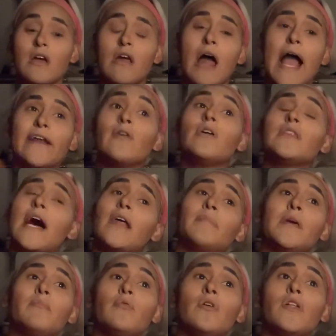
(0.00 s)
I know a lot of
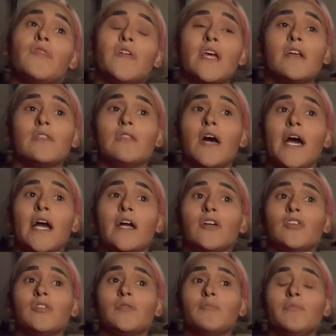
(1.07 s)
people think
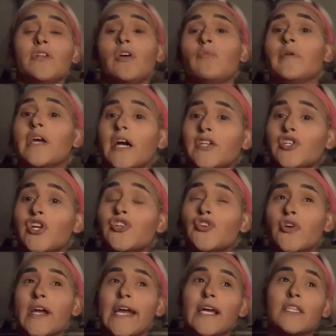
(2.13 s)
that, you know, because you're
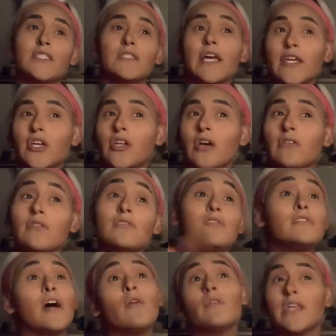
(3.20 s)
trans, like, you know, you
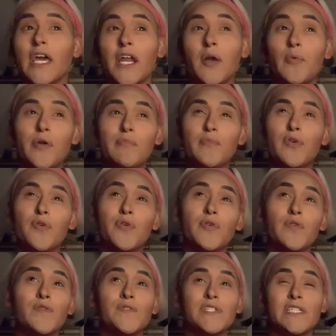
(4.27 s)
don't get it
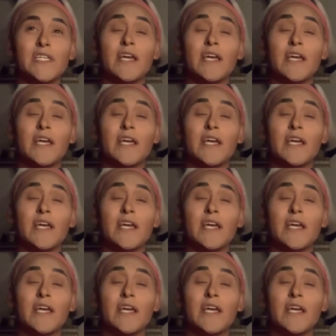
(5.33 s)
removed.